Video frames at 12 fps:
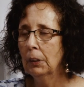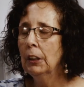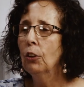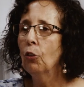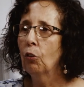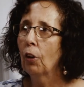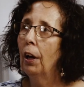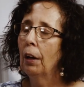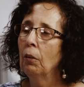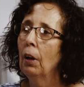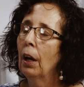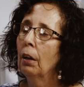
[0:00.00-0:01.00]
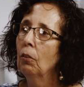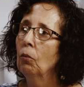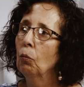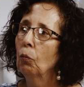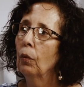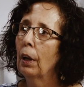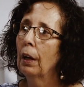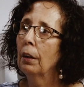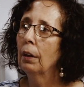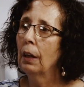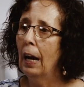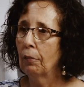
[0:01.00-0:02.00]
So, and
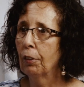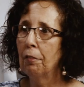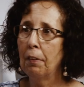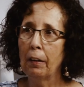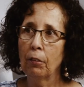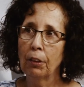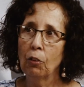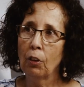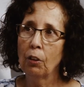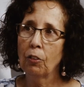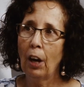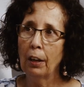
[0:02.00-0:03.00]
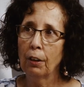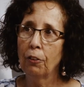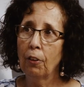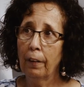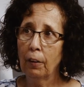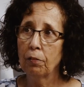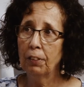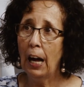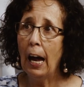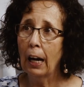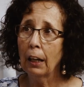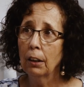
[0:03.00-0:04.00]
every veteran's entitled to their
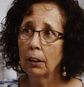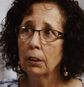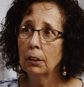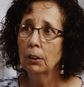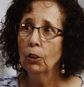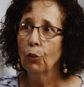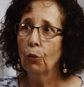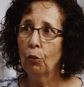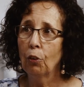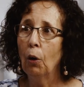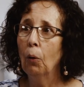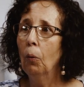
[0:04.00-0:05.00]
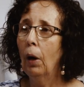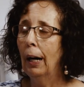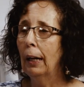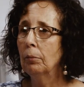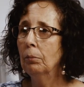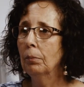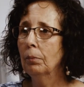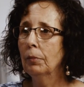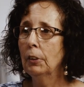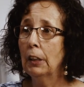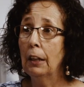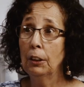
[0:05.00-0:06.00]
flag. So
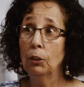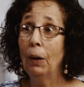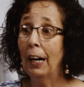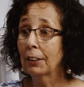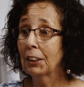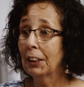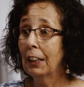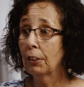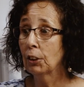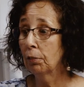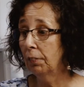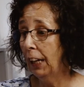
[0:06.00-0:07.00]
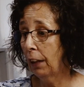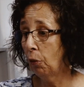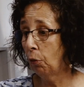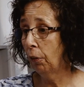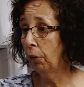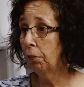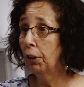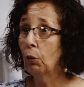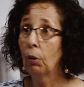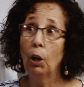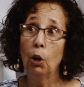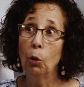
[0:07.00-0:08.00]
you actually get your flag through the
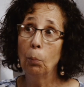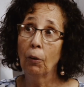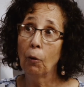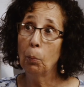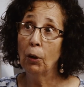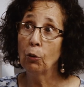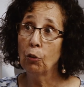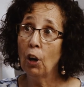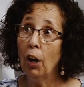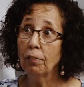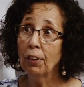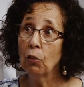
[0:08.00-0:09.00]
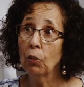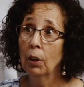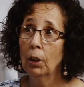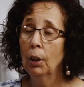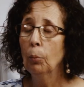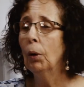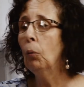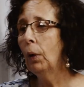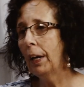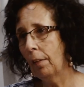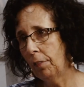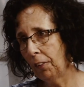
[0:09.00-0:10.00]
funeral home or the post office, but we
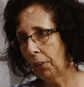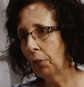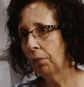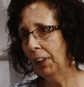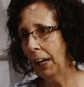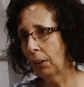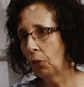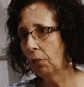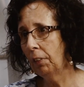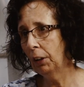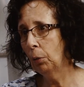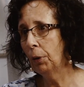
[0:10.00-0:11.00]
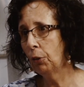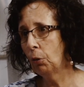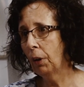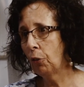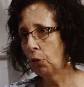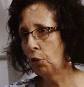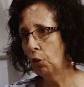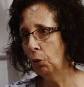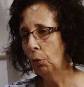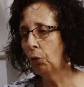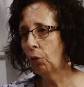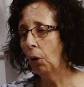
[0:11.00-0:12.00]
have other flags available to us too.
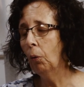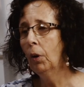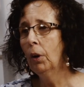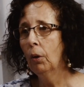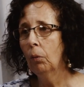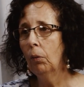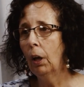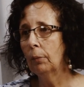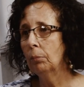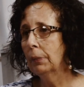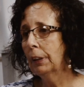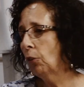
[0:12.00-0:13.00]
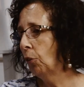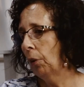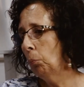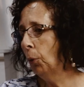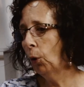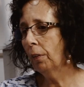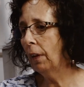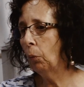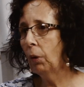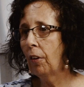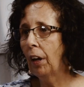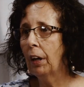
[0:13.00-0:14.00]
So it's important that we
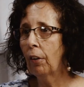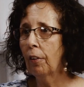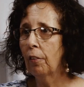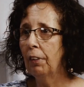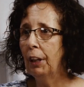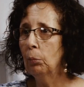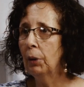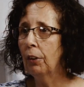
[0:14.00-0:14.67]
take care of the families.